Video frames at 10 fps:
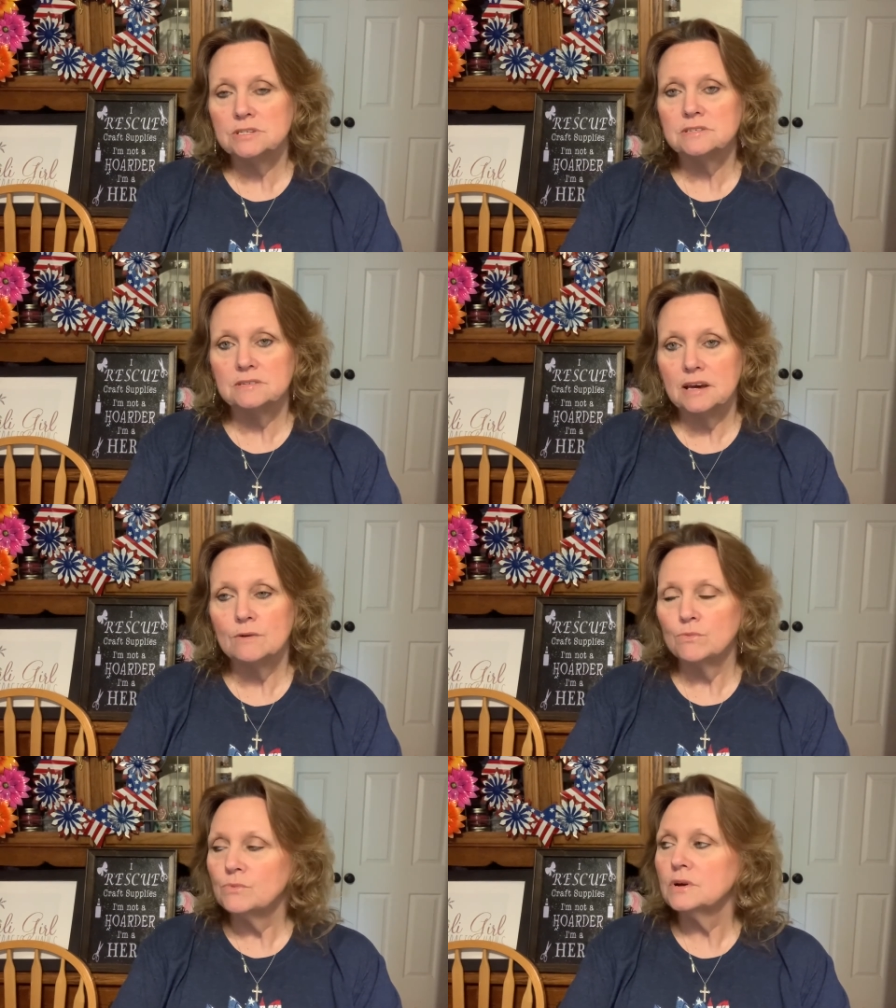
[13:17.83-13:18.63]
I
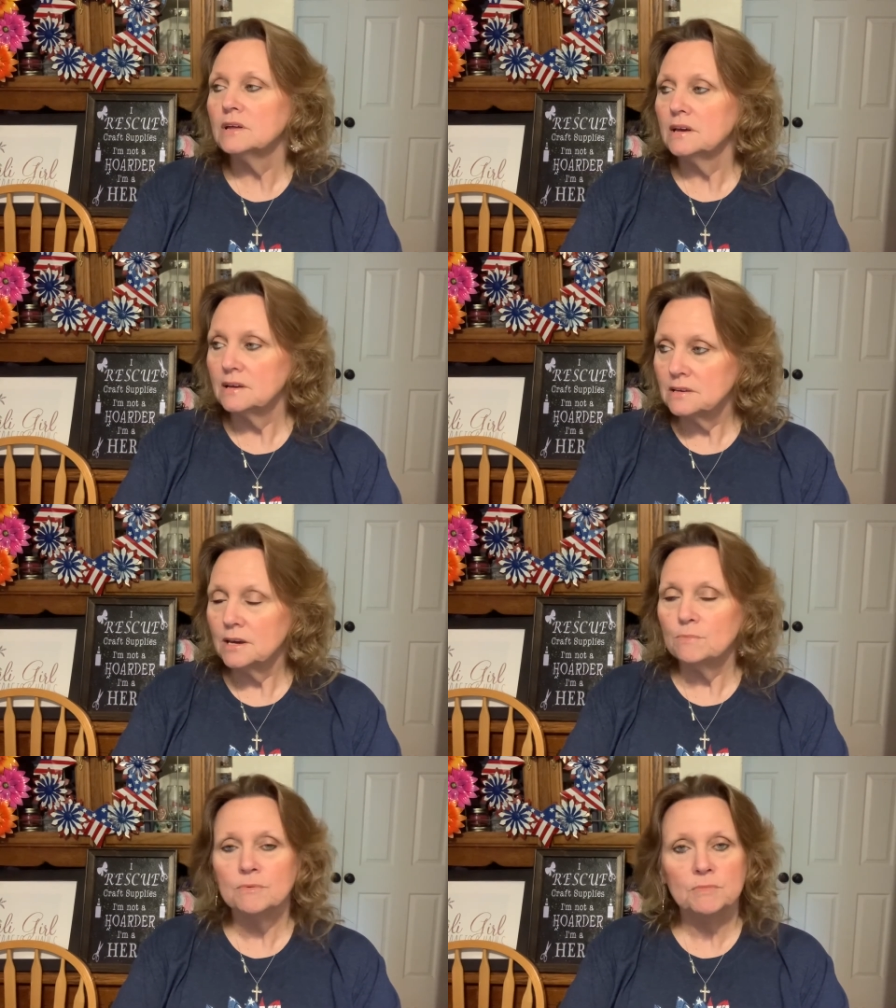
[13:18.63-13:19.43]
really
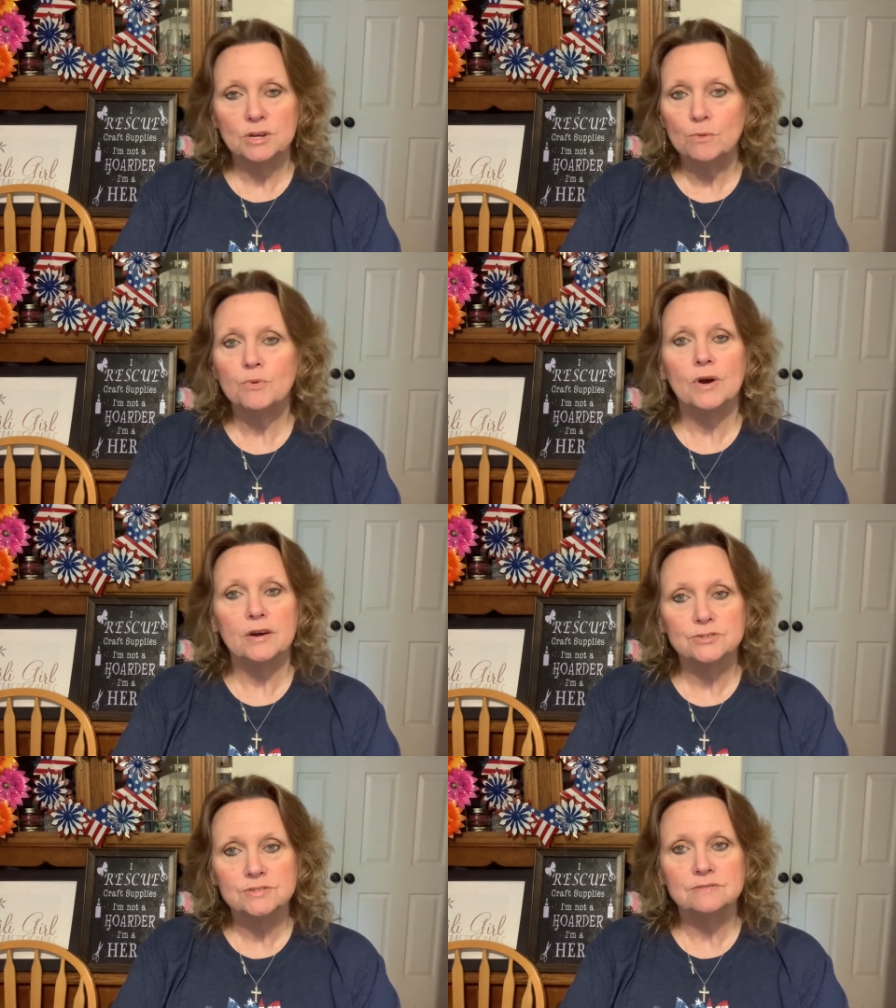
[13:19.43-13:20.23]
keep them in your
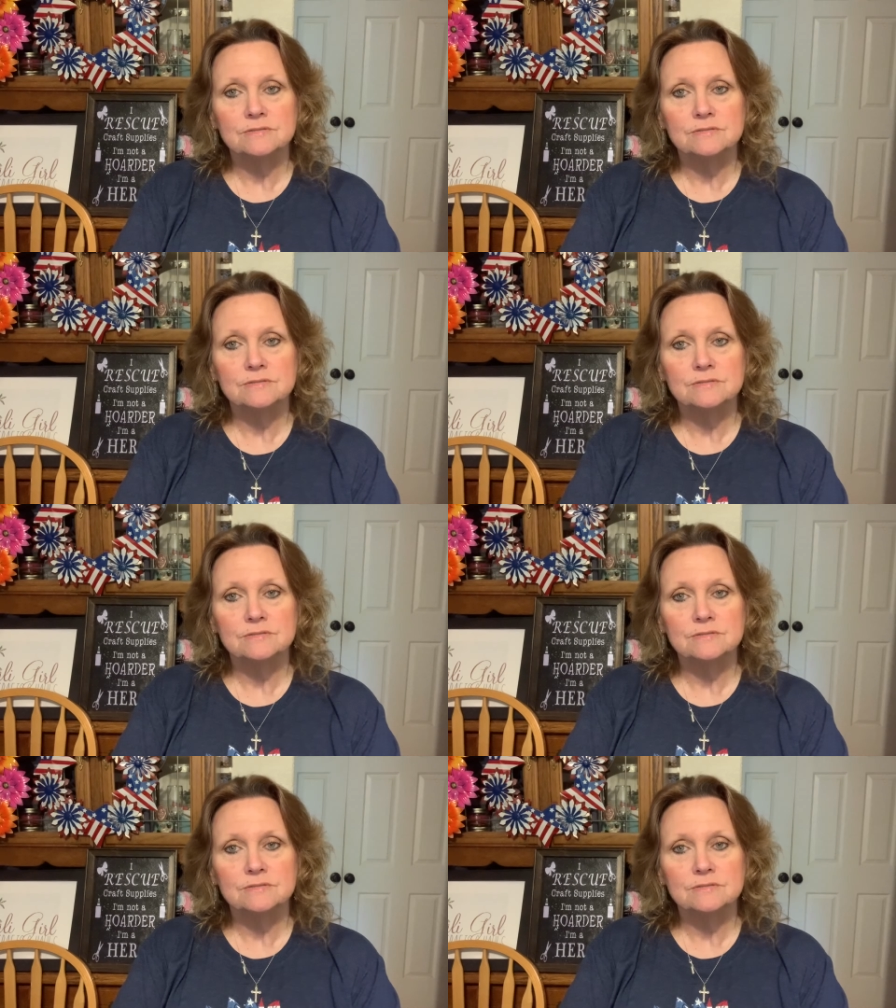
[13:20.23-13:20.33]
prayers,